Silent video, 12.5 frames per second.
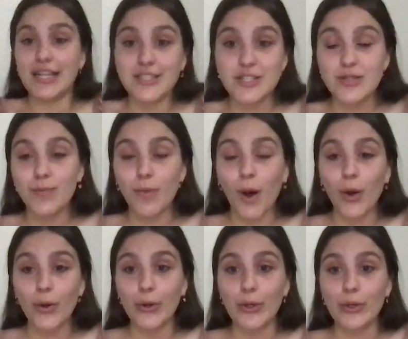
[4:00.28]
in small
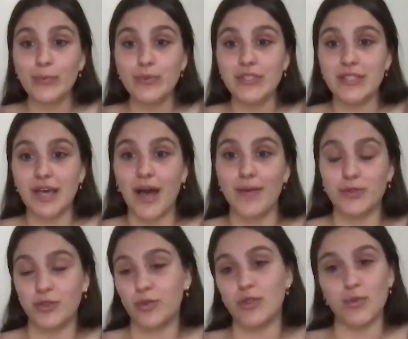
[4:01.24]
groups,
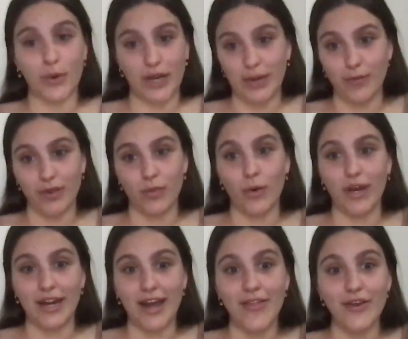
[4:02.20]
students working with one
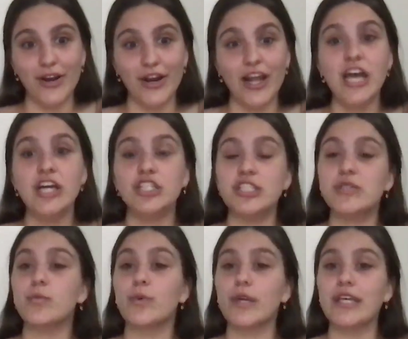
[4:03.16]
another, just
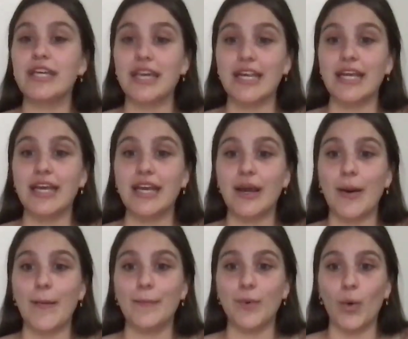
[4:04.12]
really getting
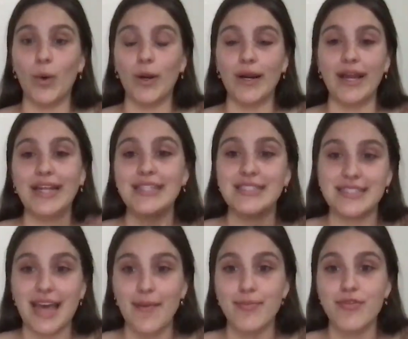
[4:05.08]
more in
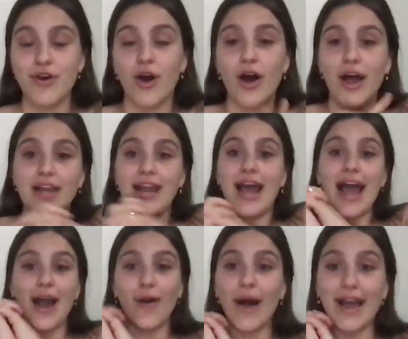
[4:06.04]
depth on
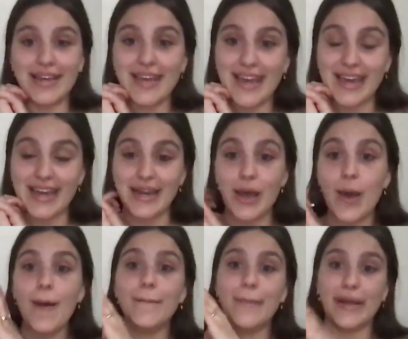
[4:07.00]
how I can
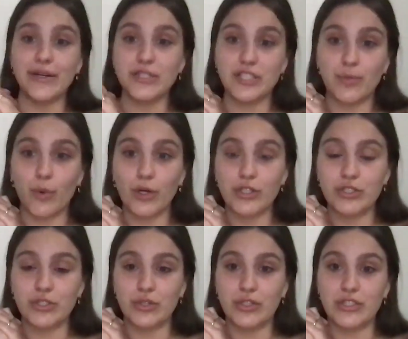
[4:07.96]
better support
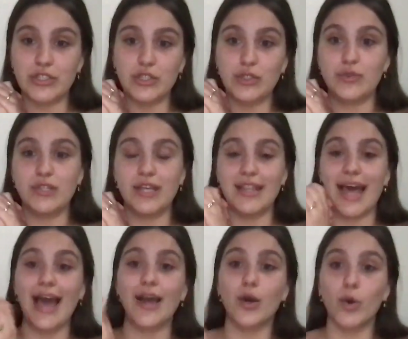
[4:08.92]
students using
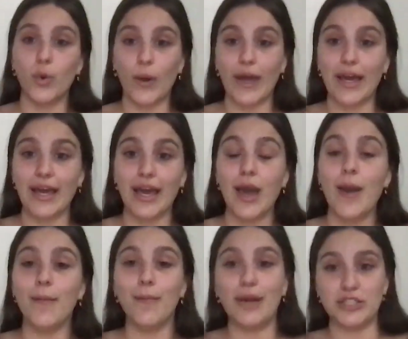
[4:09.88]
that quick
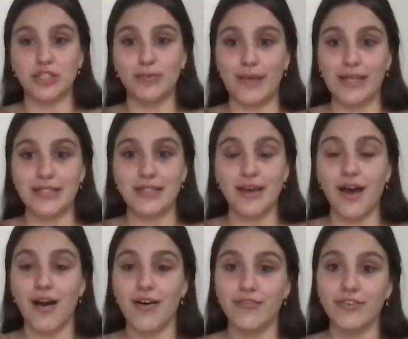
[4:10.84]
measurement
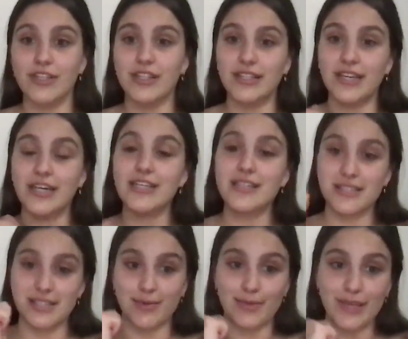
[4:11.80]
of the
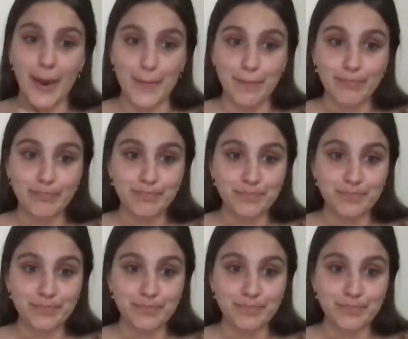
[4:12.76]
CBM.